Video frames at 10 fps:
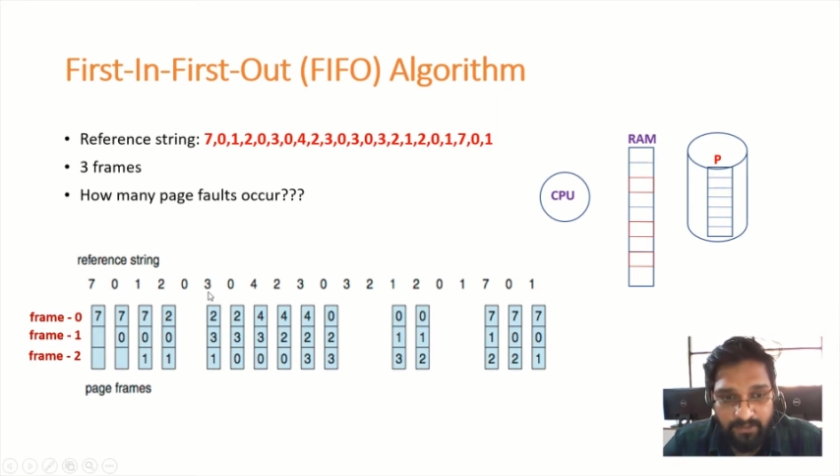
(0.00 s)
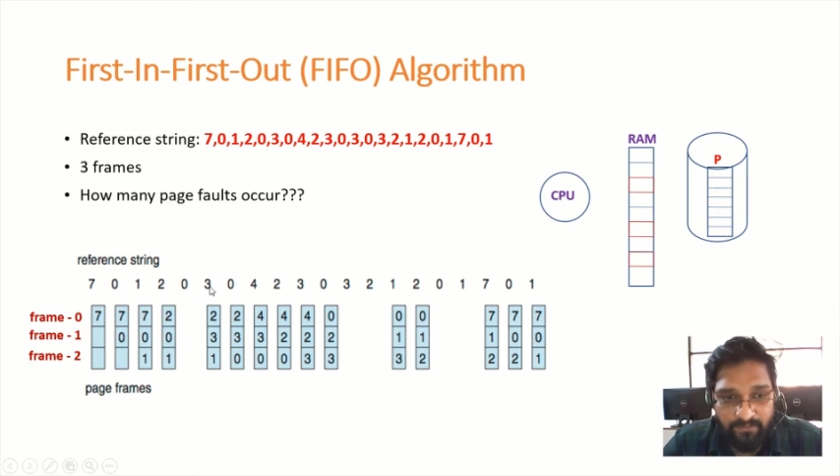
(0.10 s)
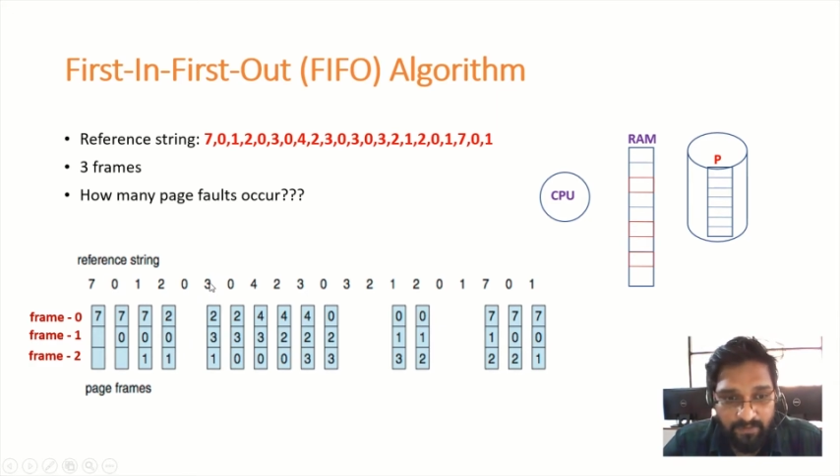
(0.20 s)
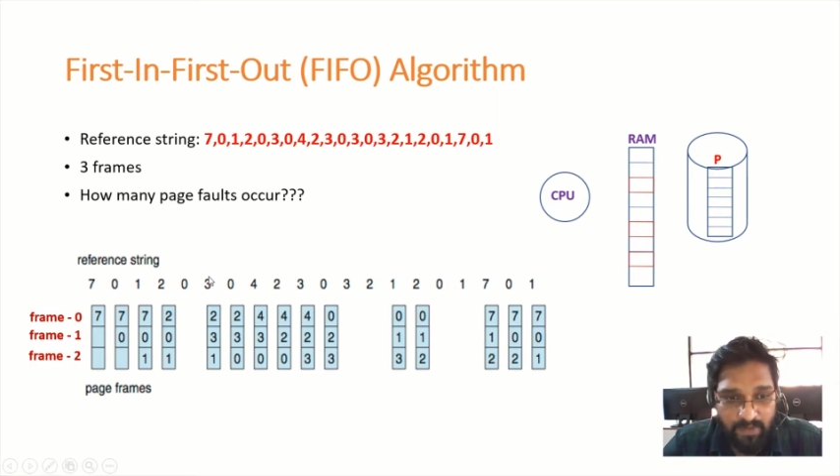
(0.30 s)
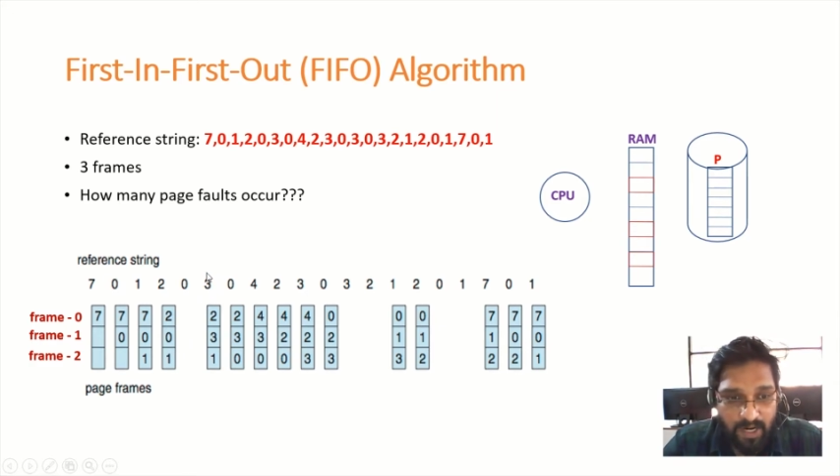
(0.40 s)

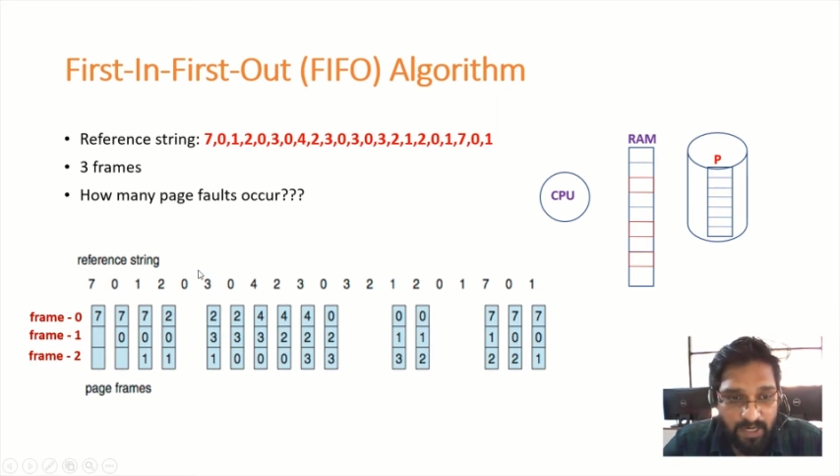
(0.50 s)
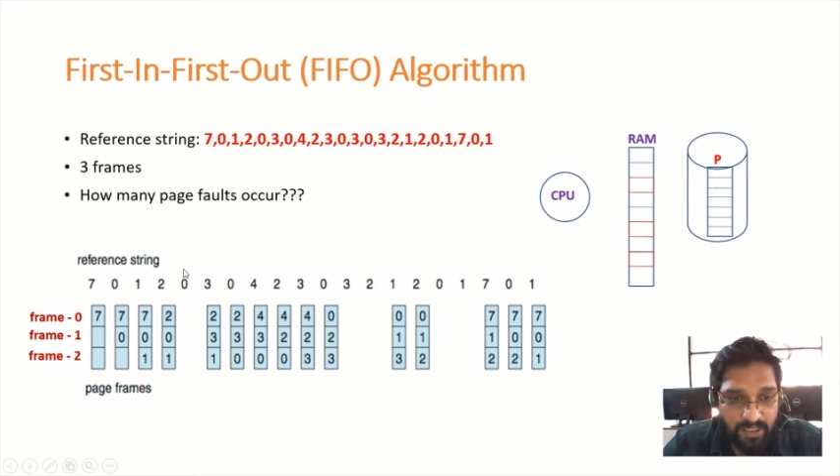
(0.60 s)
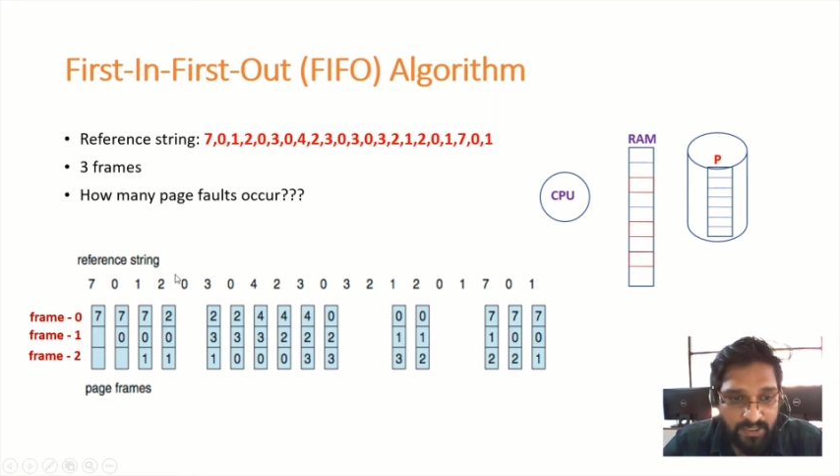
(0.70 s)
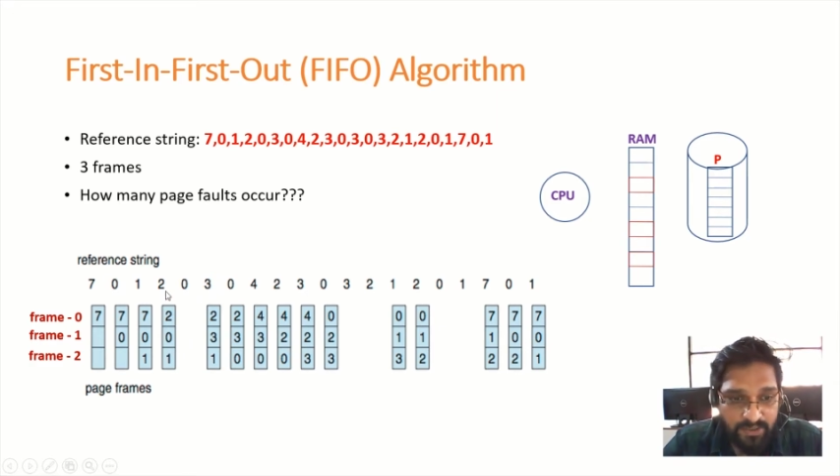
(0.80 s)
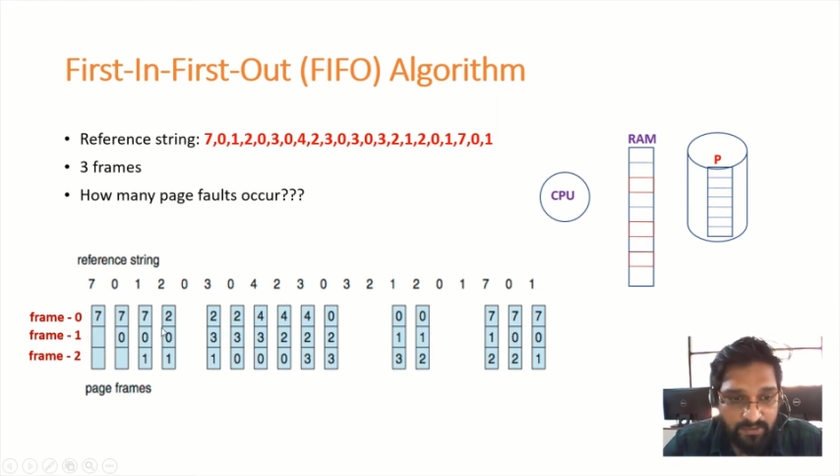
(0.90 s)
from hard
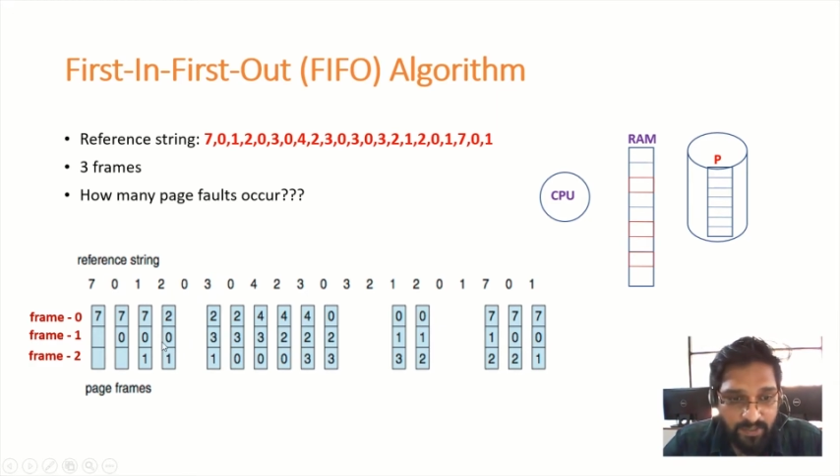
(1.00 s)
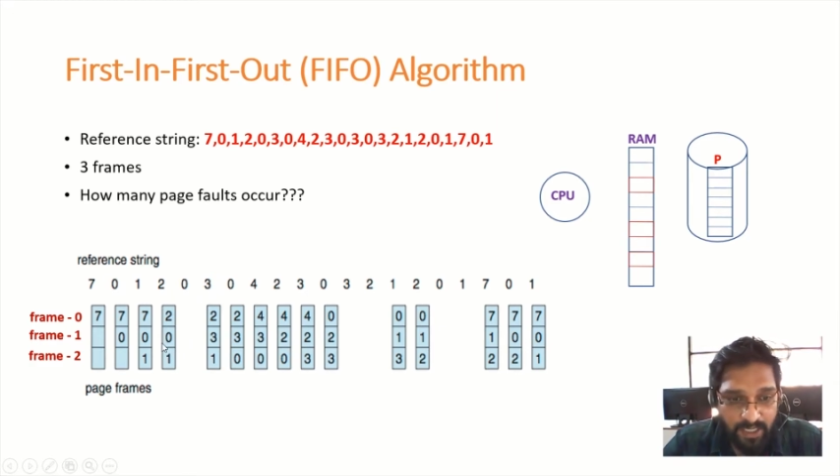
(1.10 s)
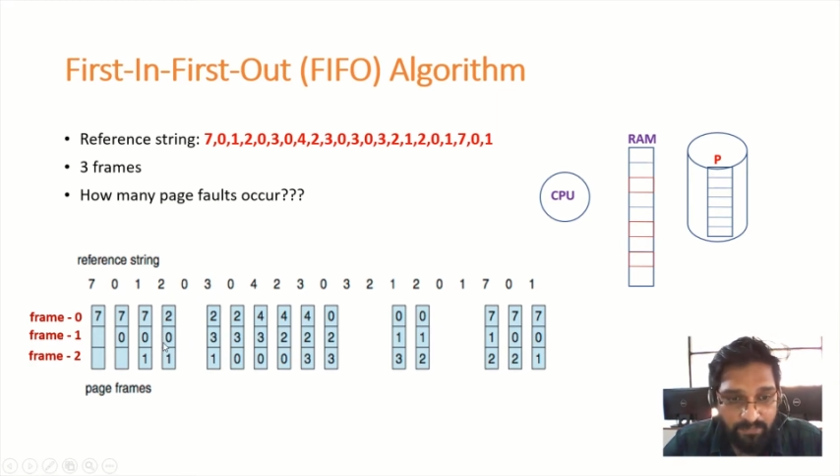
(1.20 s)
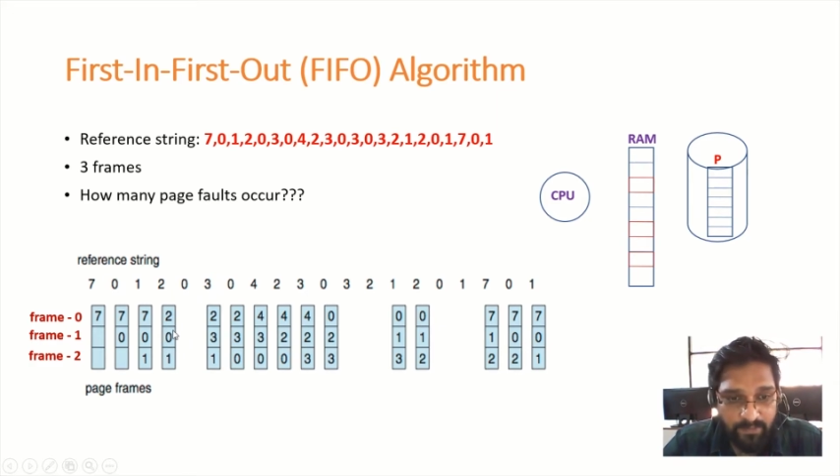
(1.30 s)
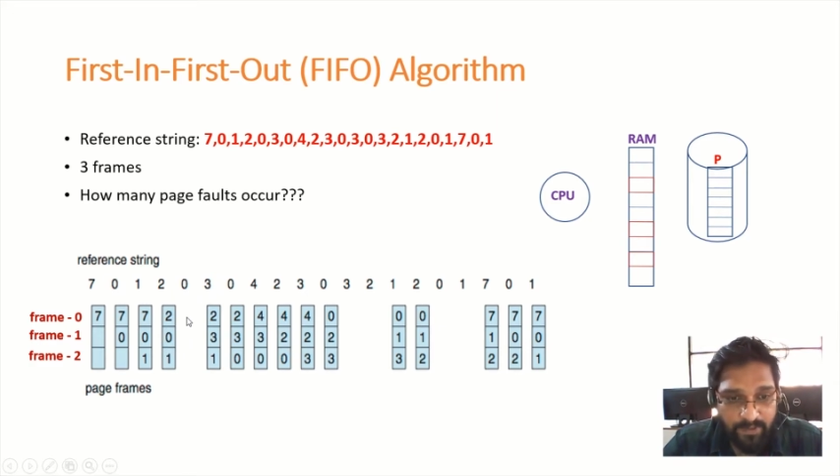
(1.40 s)
disk to
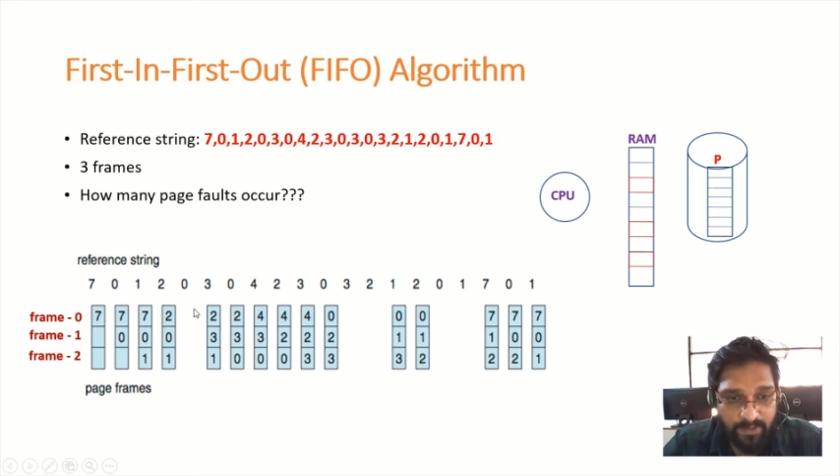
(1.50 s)
RAM.